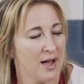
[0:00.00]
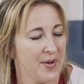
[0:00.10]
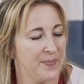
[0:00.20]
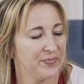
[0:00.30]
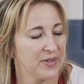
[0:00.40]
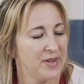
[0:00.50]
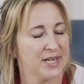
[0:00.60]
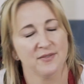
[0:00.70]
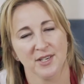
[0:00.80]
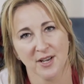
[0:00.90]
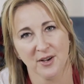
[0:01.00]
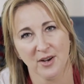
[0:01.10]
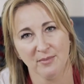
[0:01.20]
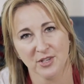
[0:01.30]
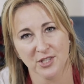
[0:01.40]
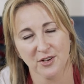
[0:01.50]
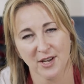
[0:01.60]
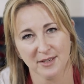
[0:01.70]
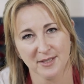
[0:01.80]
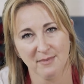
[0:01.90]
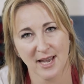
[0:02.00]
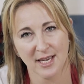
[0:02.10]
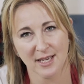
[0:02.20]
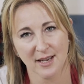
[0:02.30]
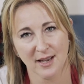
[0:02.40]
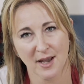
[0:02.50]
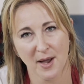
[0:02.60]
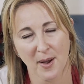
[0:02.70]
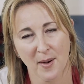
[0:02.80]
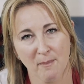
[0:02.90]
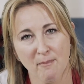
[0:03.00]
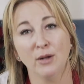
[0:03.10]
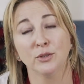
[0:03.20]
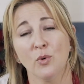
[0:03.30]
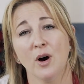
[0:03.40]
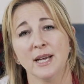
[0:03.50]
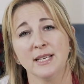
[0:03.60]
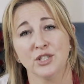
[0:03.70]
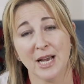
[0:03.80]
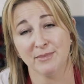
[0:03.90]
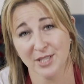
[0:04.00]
In the next video, I'm going to show you how to make mulled wine jam